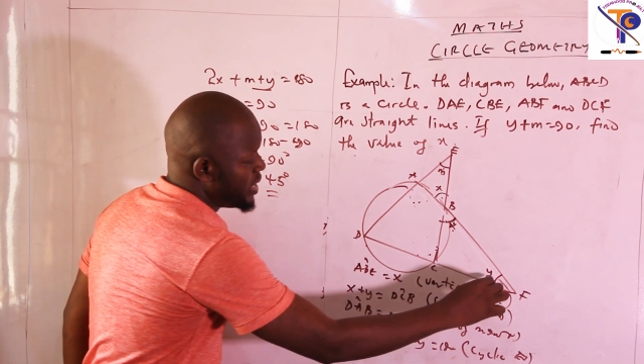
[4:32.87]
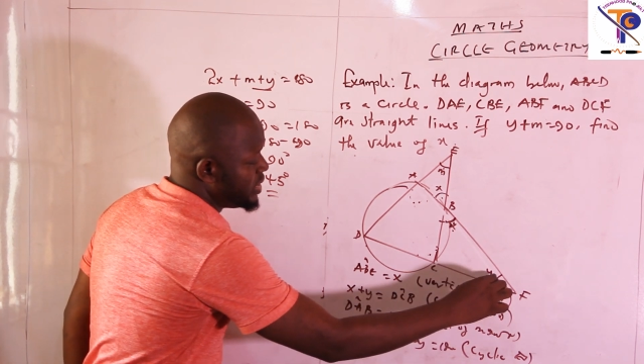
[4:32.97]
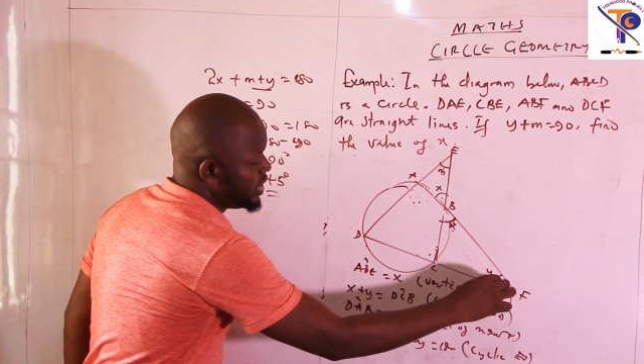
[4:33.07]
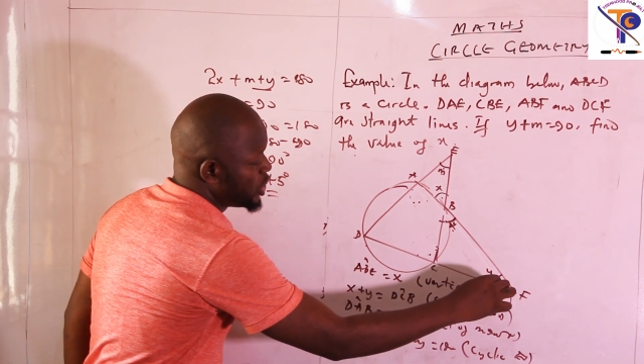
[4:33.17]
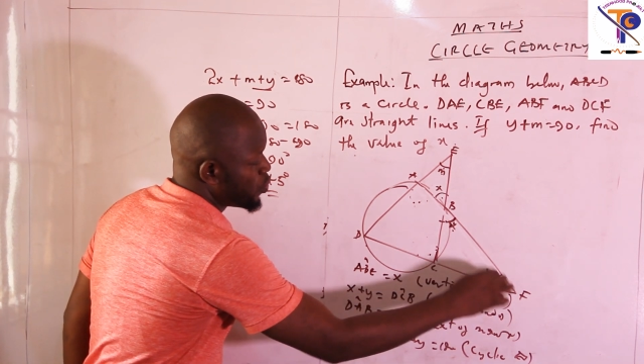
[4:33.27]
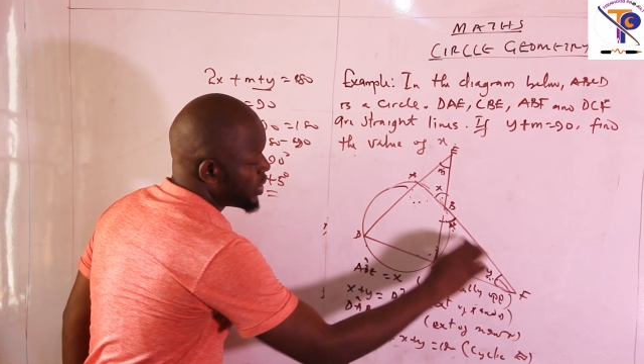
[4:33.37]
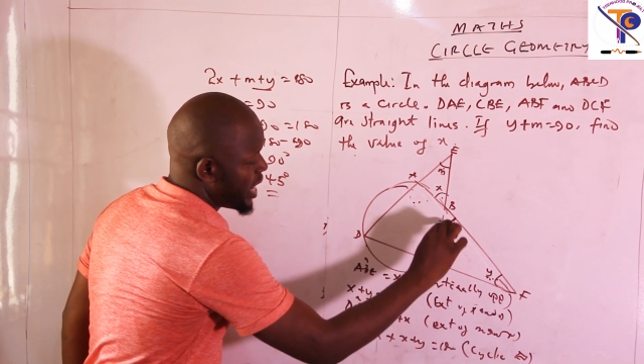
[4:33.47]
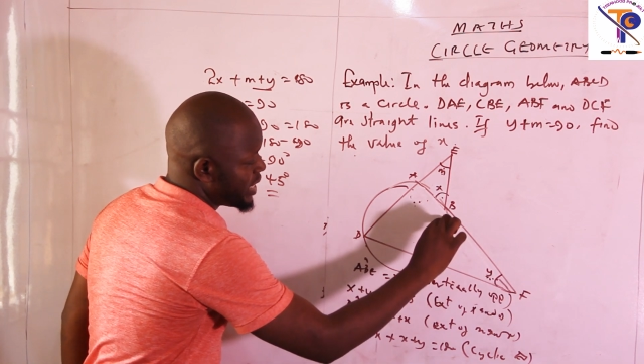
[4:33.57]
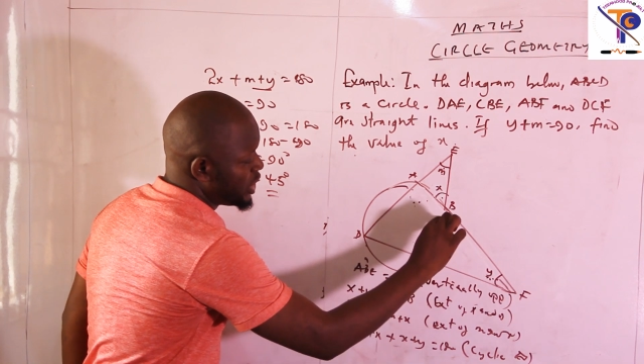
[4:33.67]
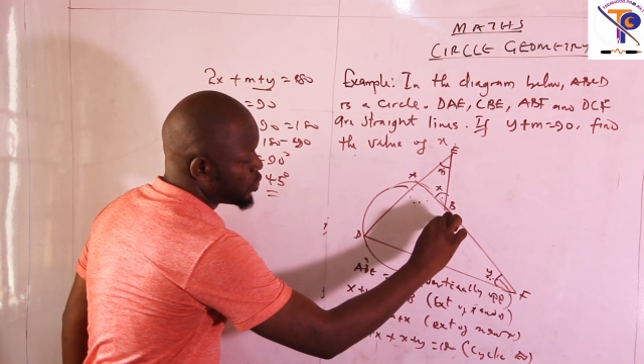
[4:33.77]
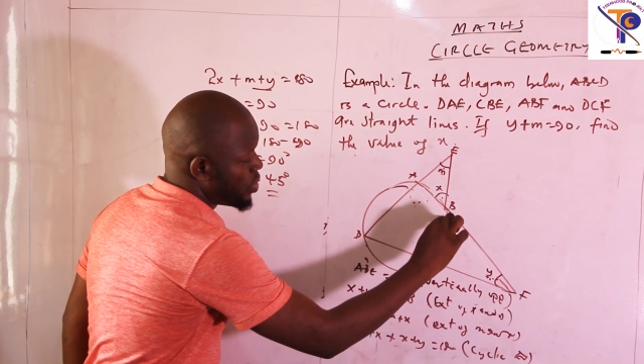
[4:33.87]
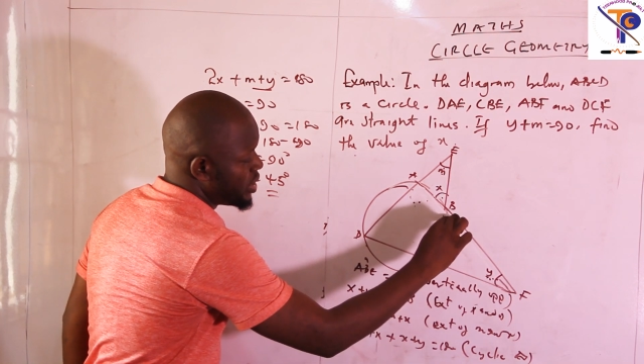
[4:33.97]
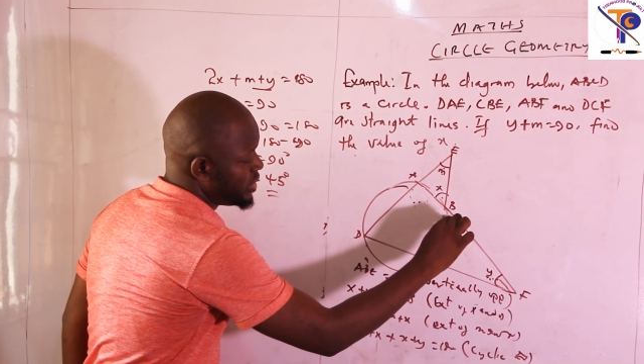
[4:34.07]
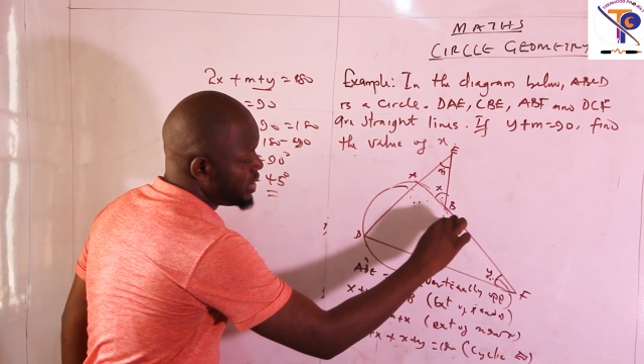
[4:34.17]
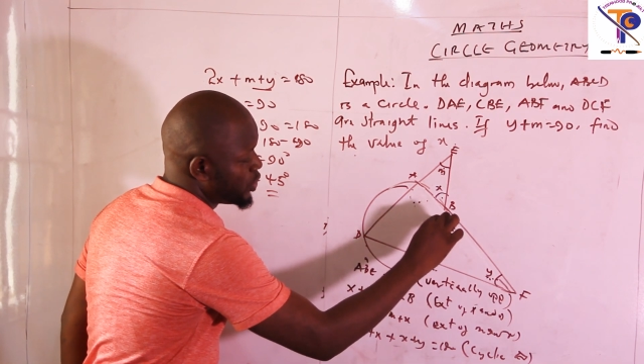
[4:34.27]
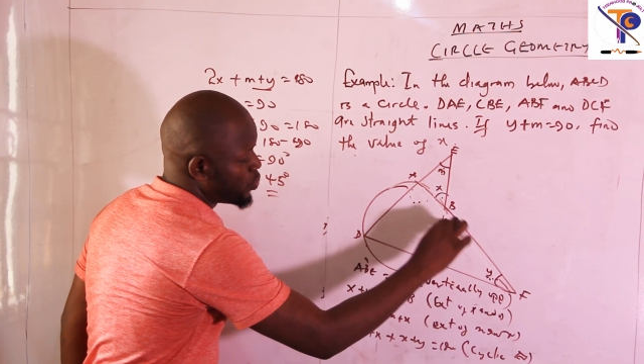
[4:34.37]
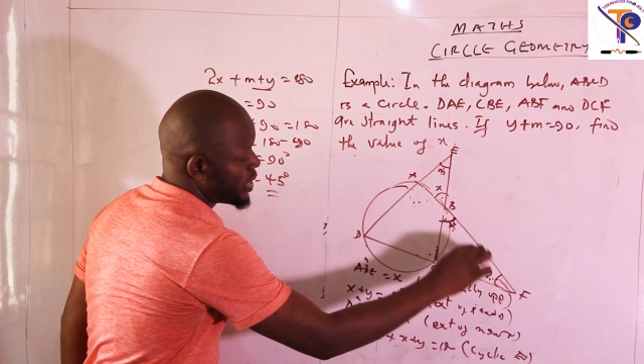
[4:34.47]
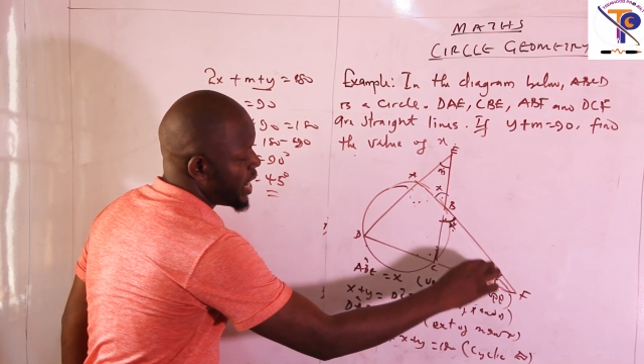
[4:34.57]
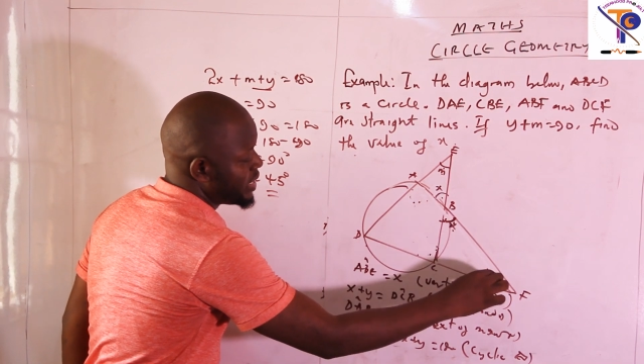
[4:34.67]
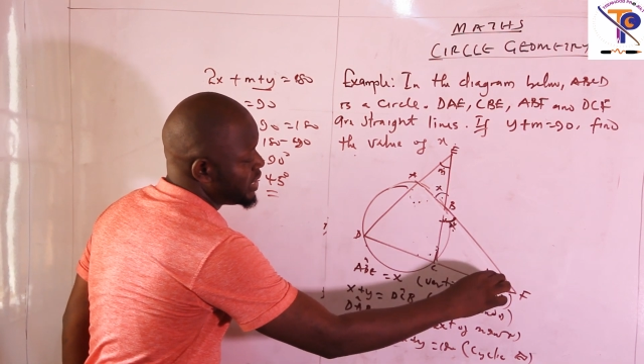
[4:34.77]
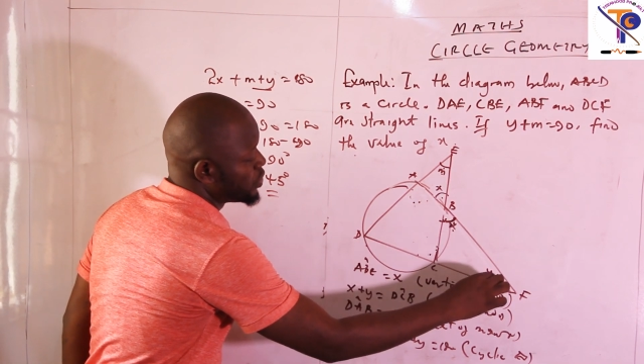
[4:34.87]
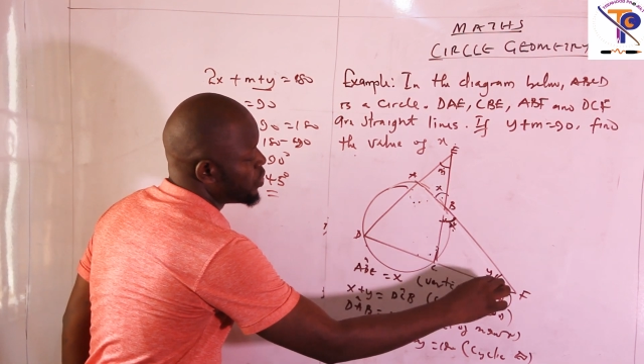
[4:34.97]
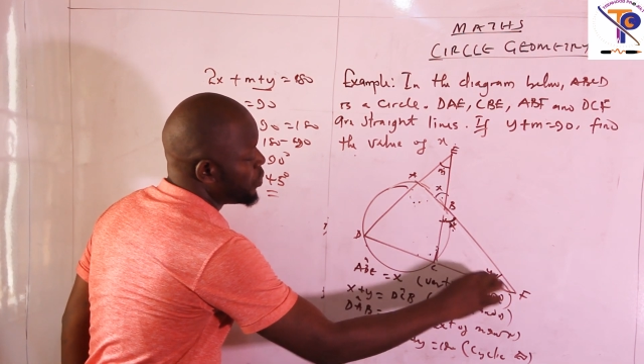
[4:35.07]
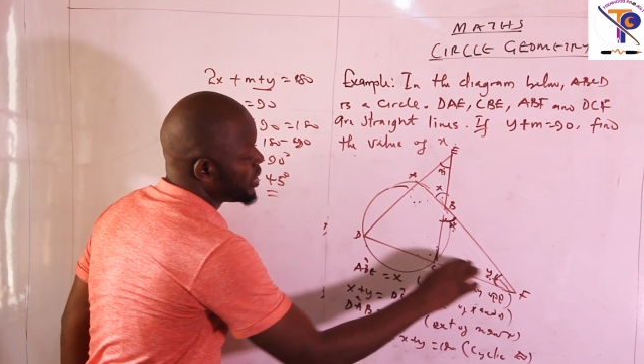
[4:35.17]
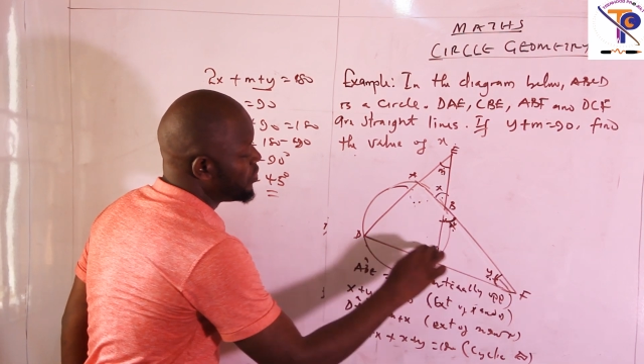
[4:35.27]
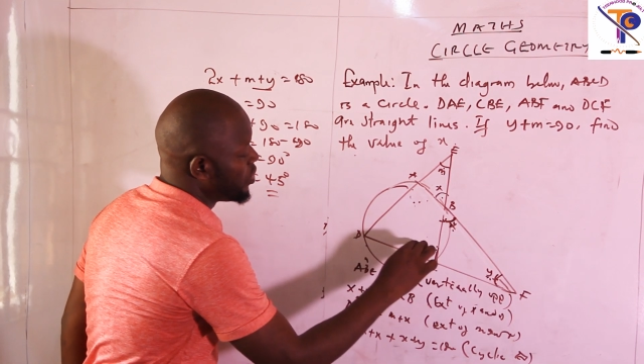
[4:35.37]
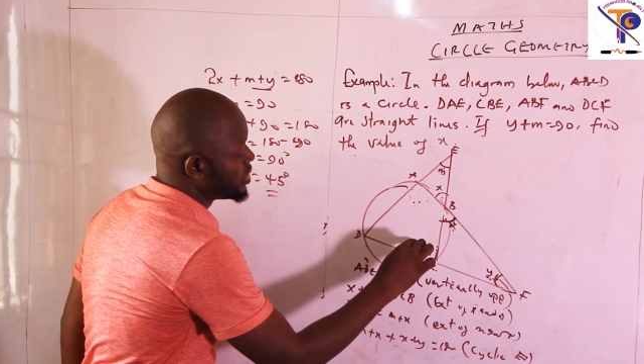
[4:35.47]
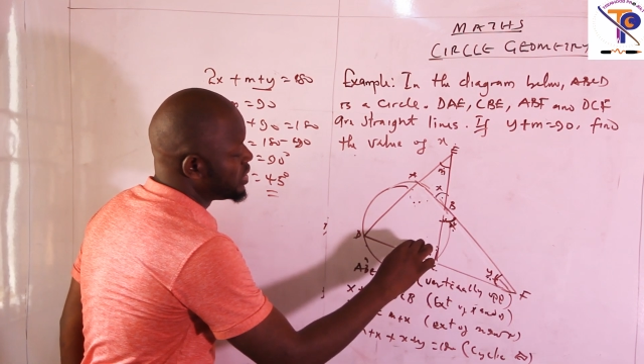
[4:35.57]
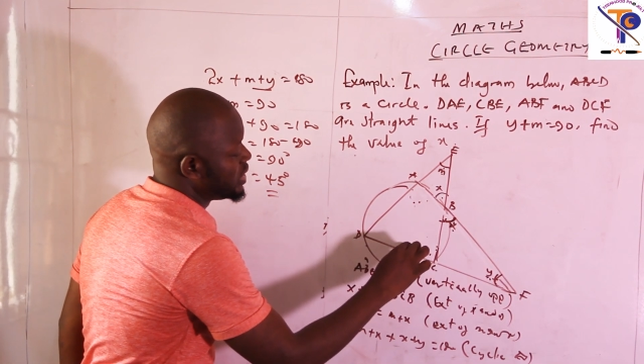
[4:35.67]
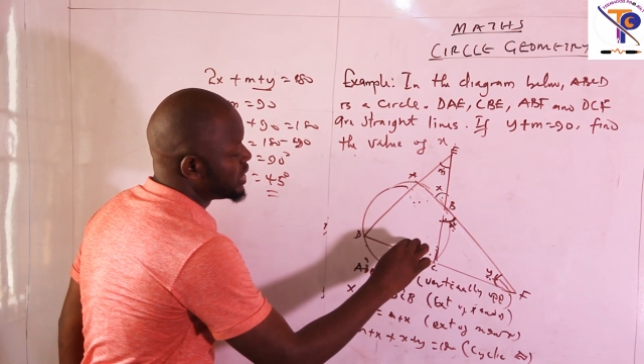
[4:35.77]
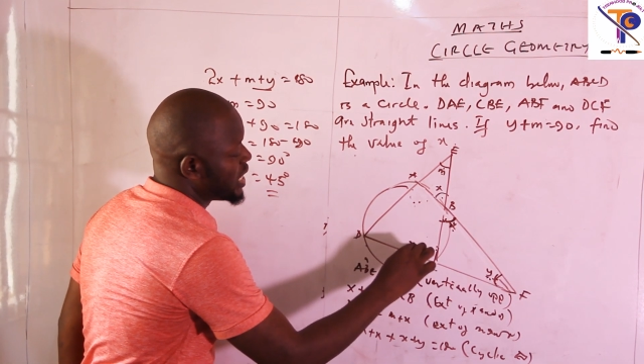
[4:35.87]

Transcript: this one and this one will give us this.